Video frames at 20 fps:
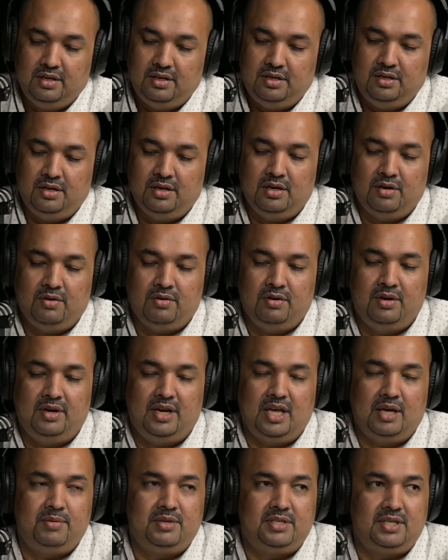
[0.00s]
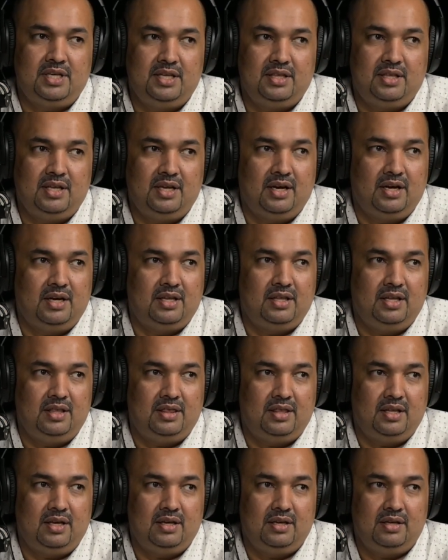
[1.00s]
you're not going to damage anything underneath
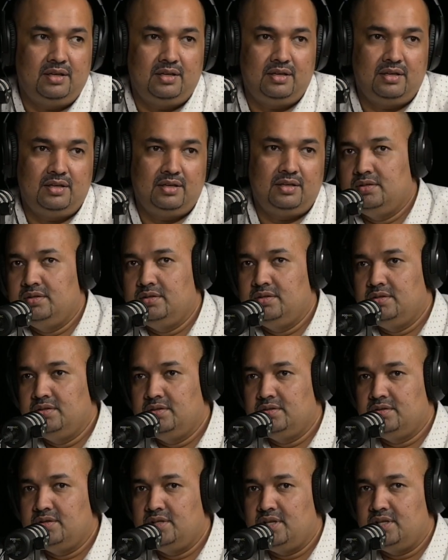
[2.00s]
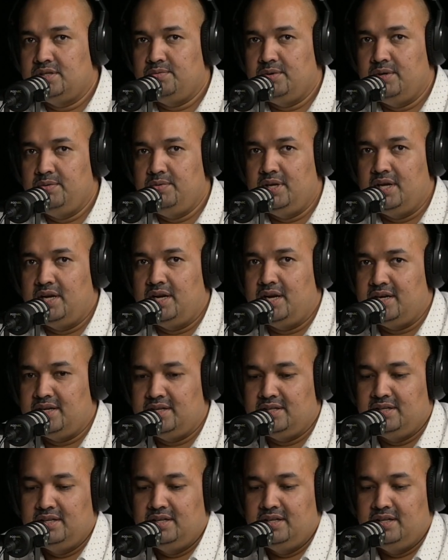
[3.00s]
there. So that's where we are at.